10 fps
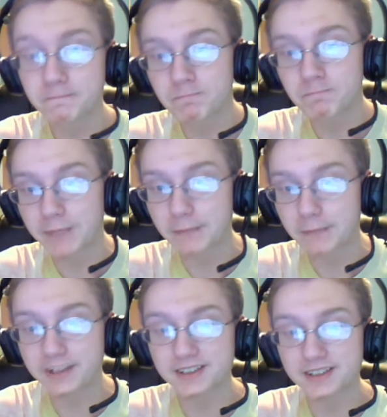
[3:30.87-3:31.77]
because
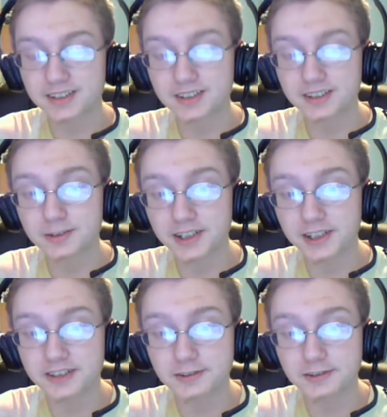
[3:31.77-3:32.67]
Tazolkin is going
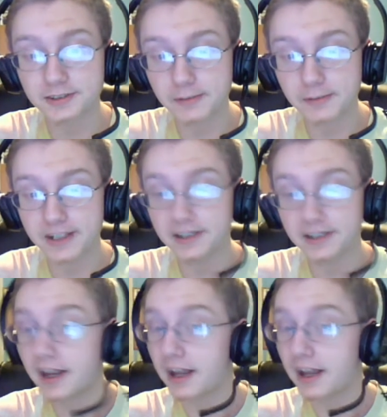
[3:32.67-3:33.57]
to be
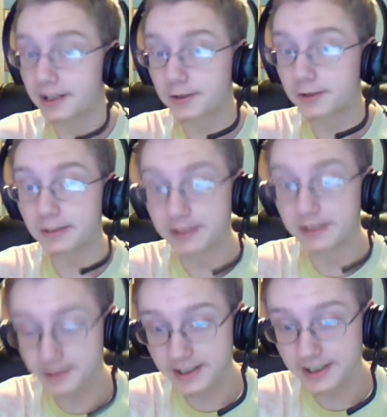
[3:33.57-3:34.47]
incredibly good
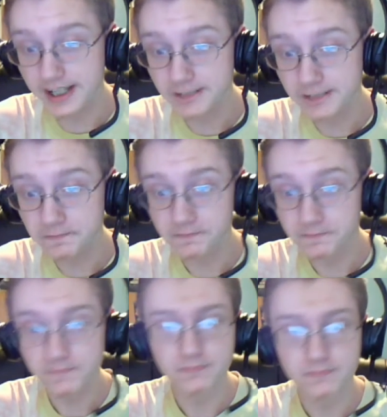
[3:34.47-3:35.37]
again.
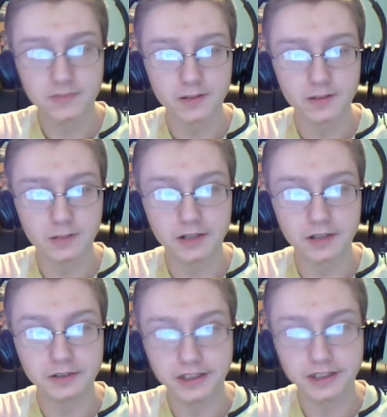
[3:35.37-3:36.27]
Well, it
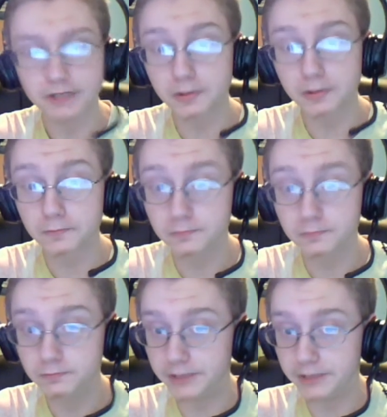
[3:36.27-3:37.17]
never
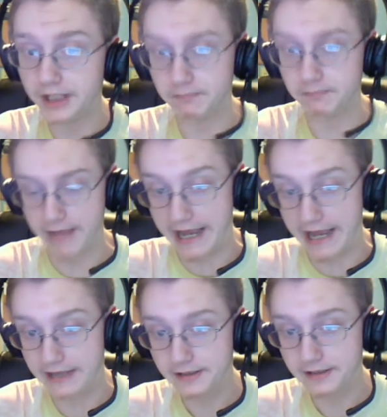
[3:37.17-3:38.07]
became bad.
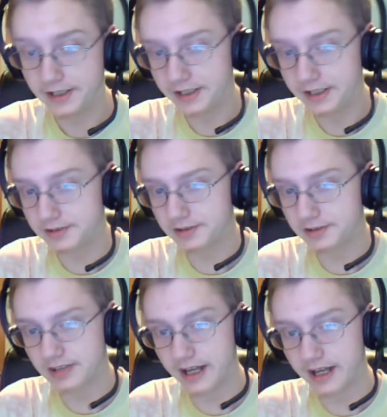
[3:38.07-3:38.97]
It's just that
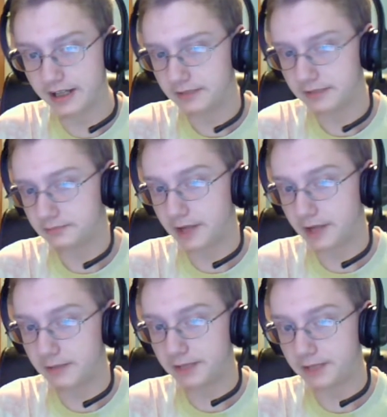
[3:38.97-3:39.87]
not many
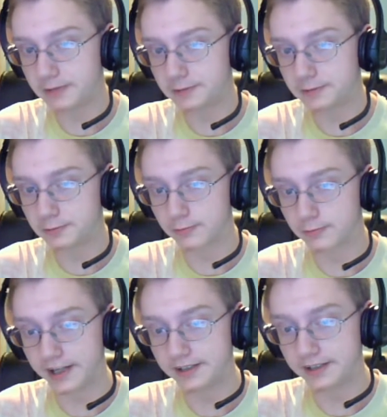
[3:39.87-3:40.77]
people ran
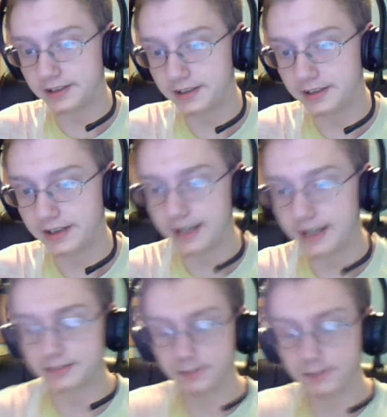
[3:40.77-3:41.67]
it as
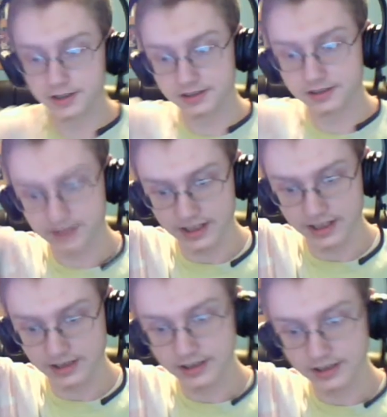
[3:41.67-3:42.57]
much as they
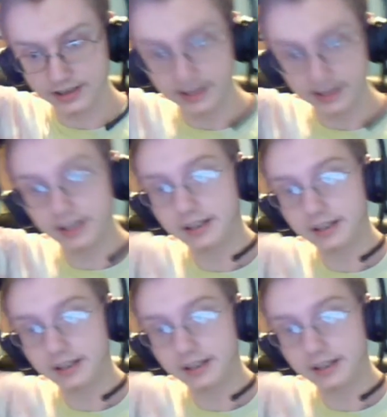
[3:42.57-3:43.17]
did. Like,